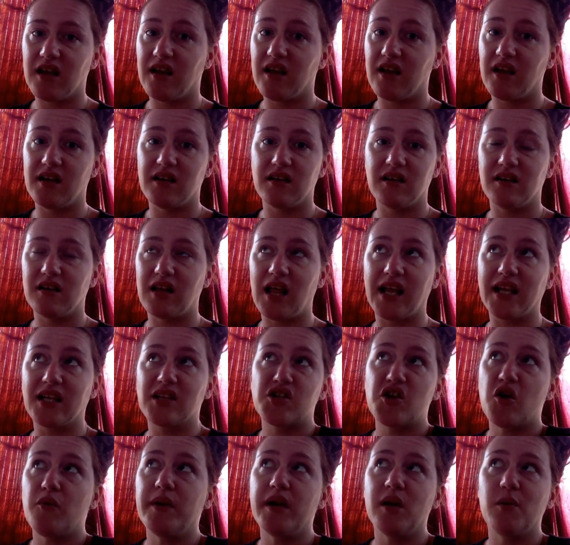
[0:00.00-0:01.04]
in like
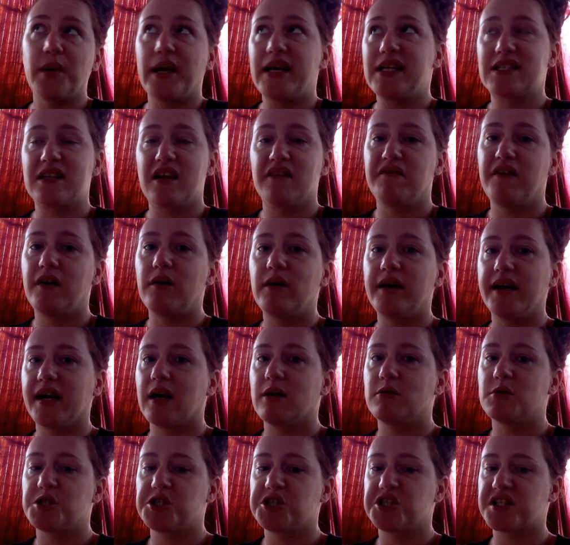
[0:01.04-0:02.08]
so many ways I felt like I
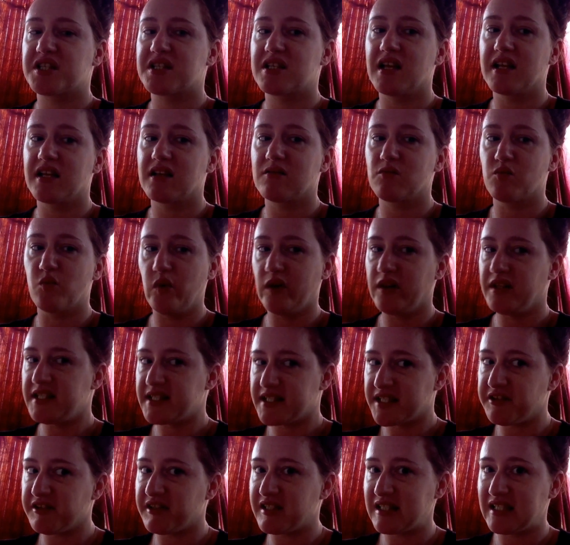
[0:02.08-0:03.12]
was just like really
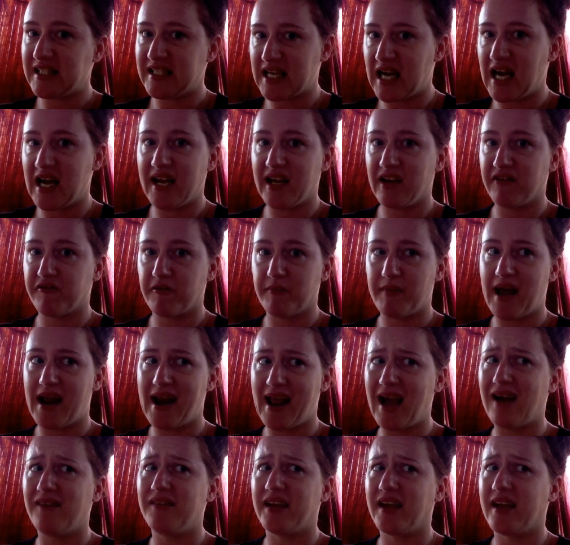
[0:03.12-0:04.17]
seriously dying from not
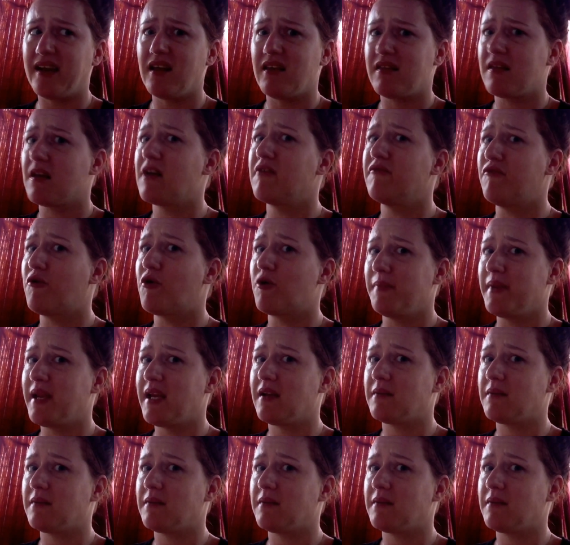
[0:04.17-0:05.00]
having anything for me.